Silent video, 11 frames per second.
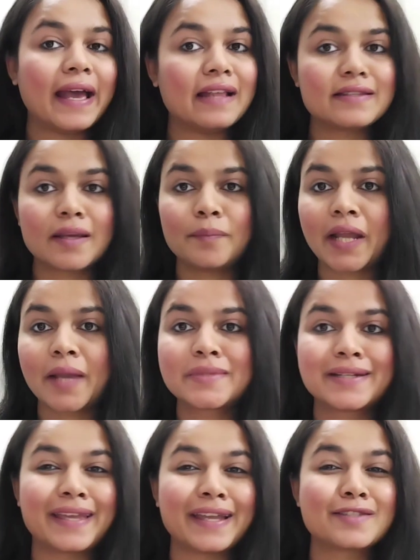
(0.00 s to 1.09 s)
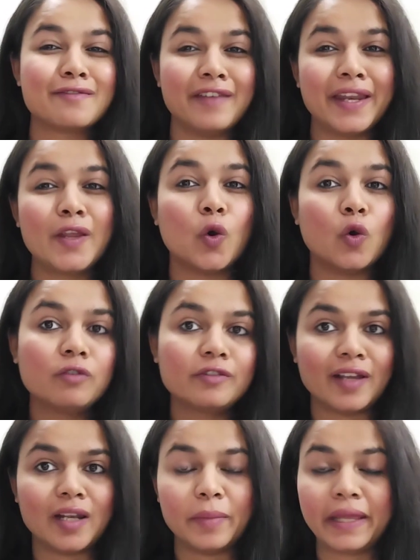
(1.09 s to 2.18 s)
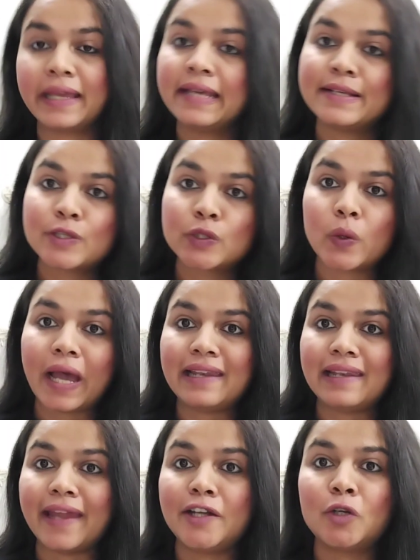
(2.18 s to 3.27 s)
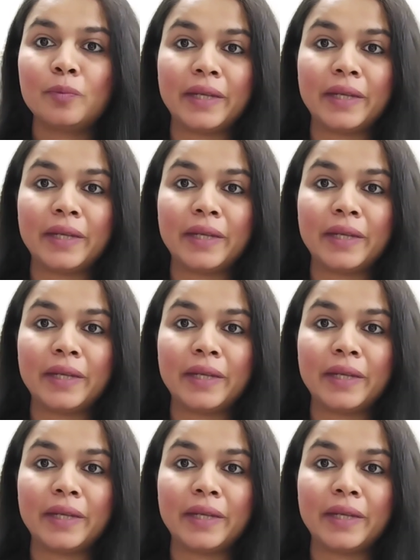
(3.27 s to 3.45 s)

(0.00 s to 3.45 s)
and sometimes it gets very overwhelming. So I like to